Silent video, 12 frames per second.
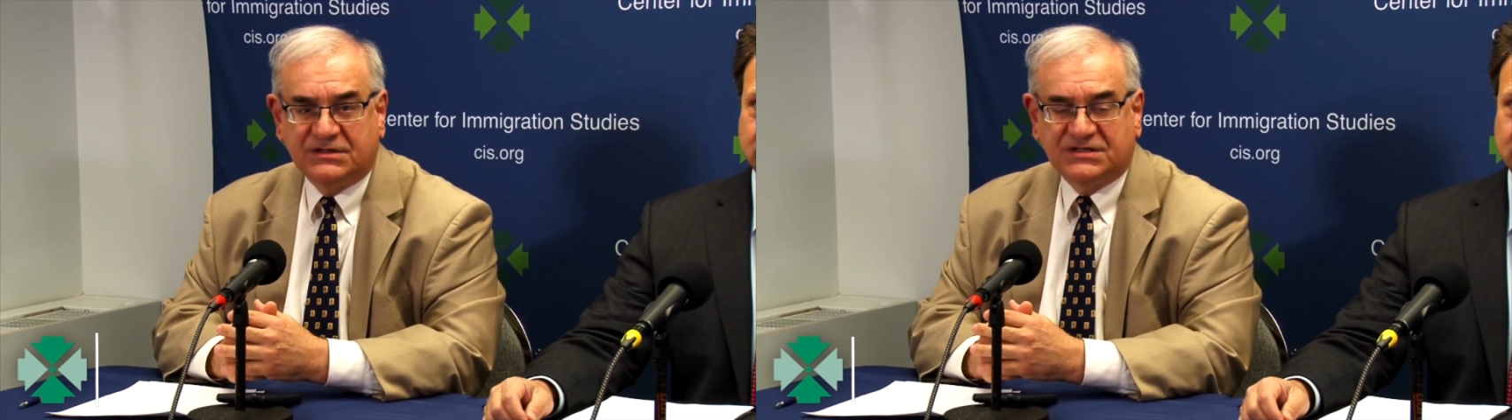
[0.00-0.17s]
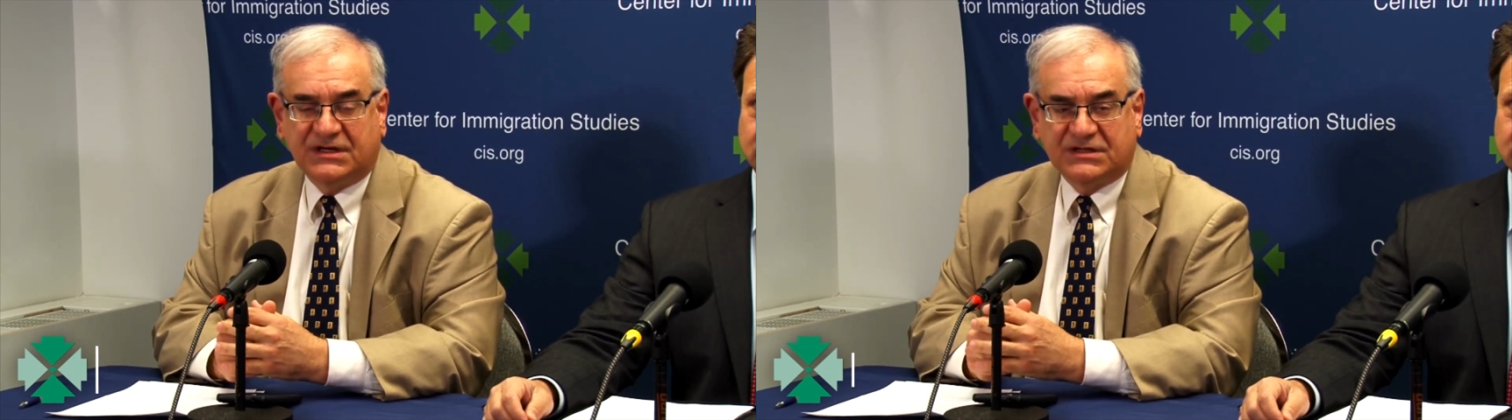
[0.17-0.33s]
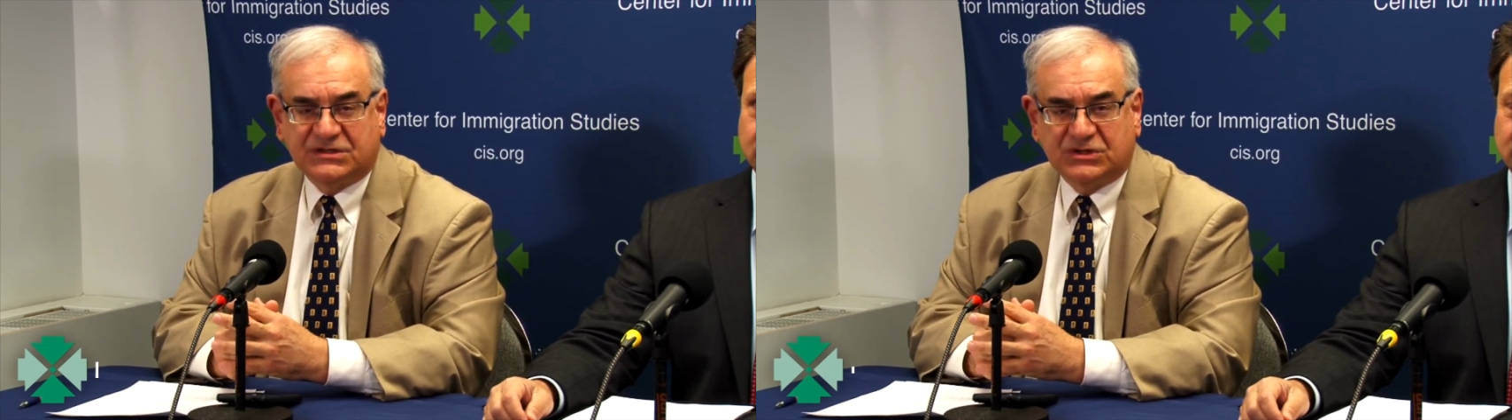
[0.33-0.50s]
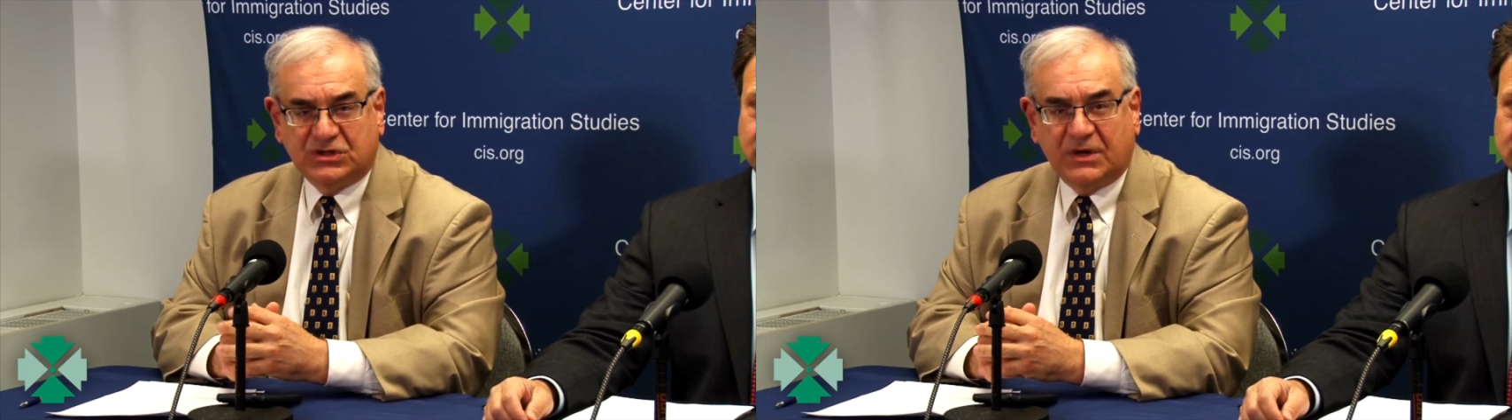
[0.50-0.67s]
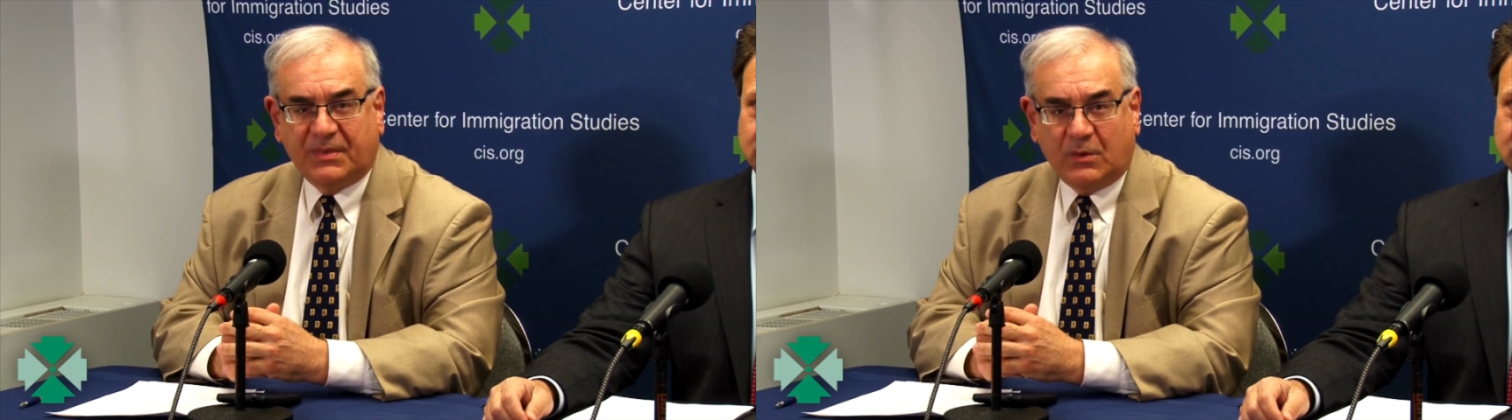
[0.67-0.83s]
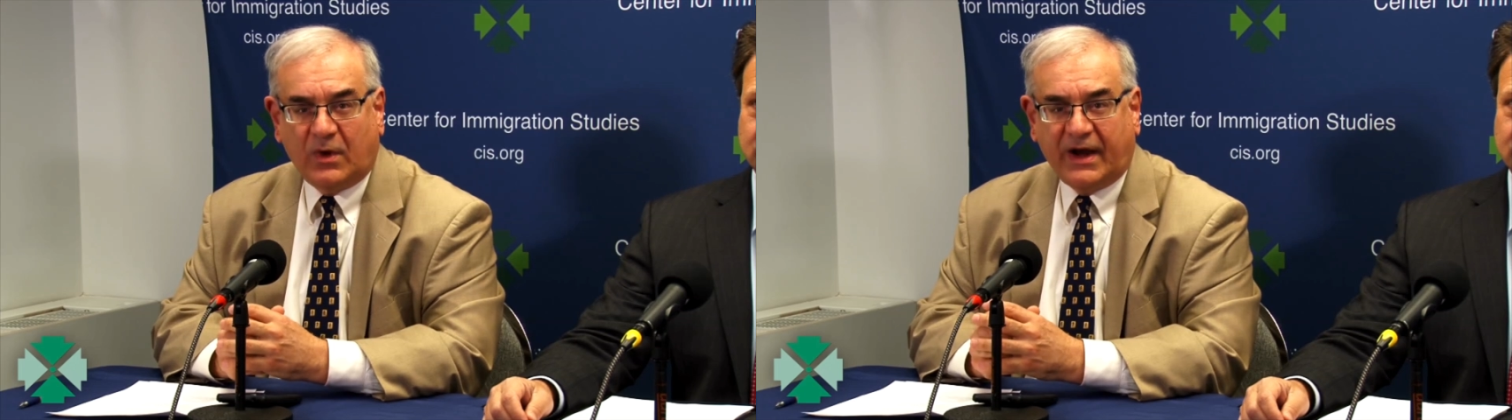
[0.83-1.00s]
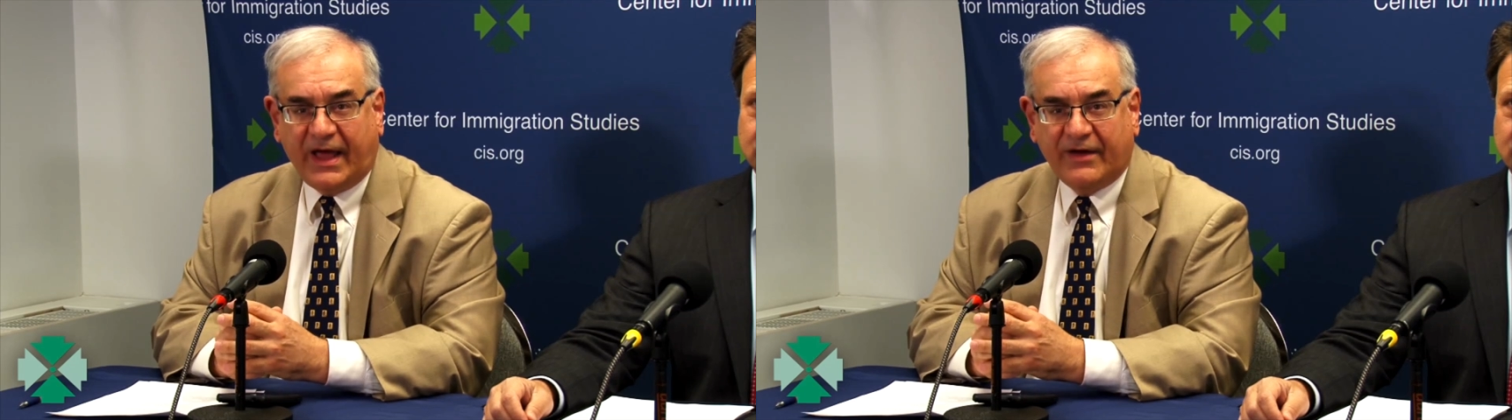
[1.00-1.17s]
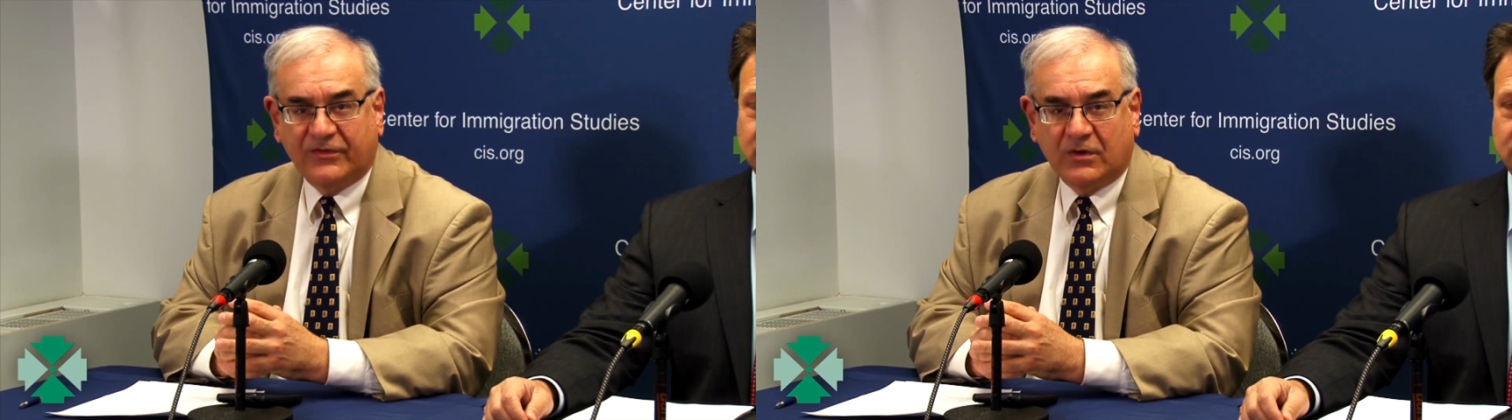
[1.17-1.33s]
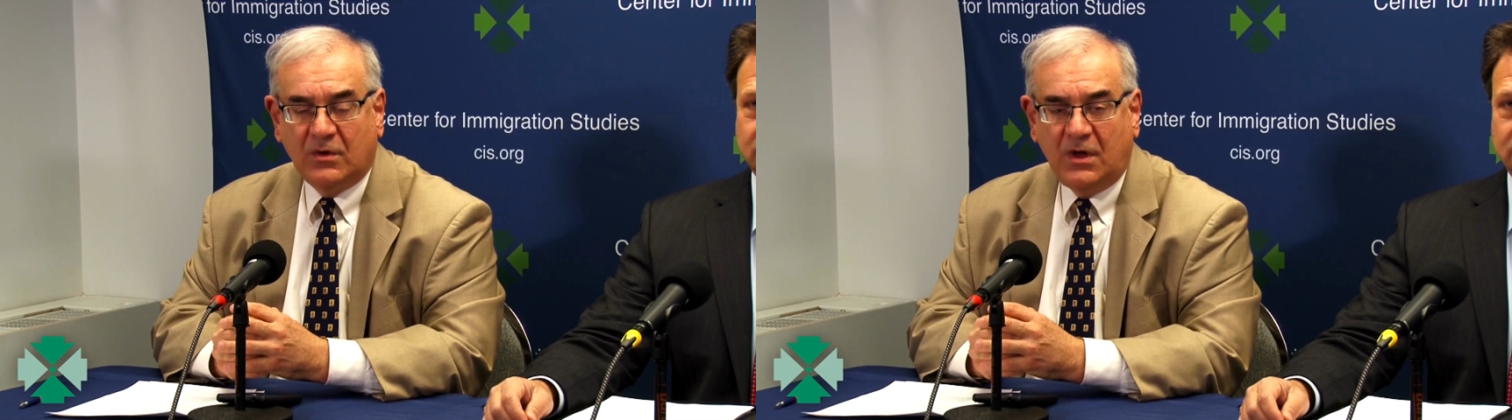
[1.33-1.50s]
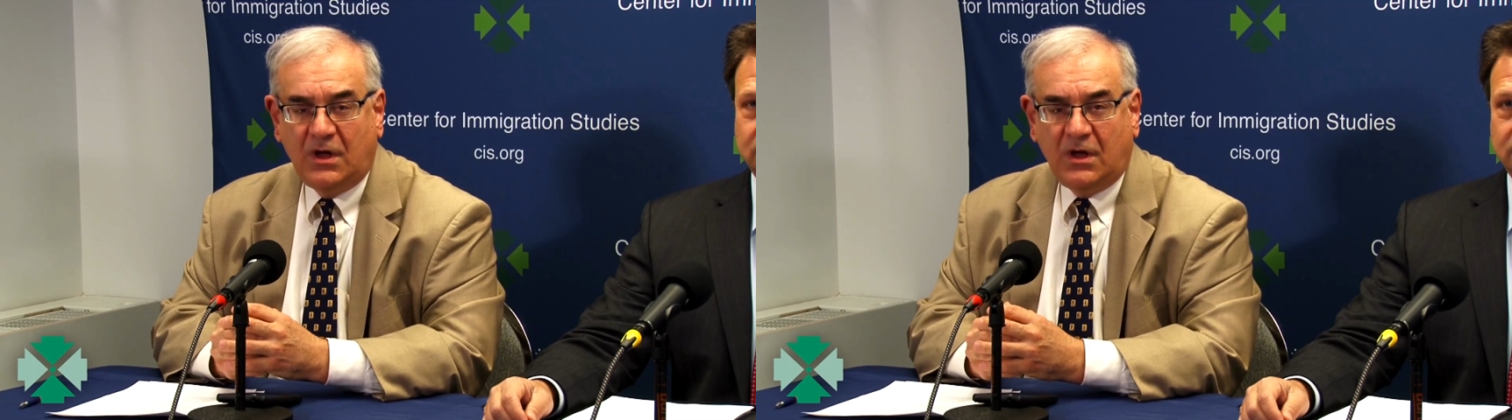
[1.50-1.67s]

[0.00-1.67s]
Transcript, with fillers: citizenship and what have you,